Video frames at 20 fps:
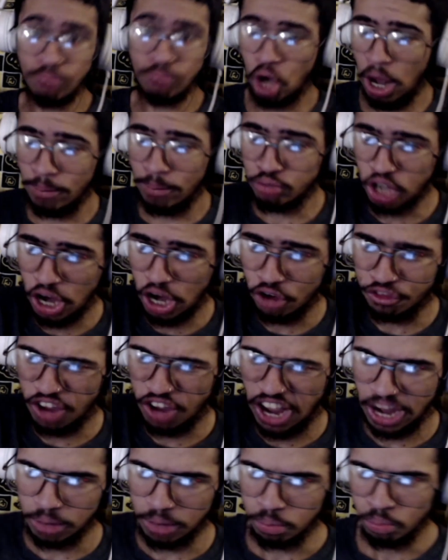bro. I'm
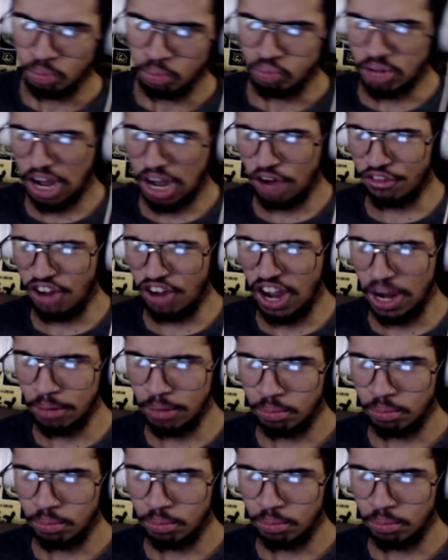terrified. Terrified.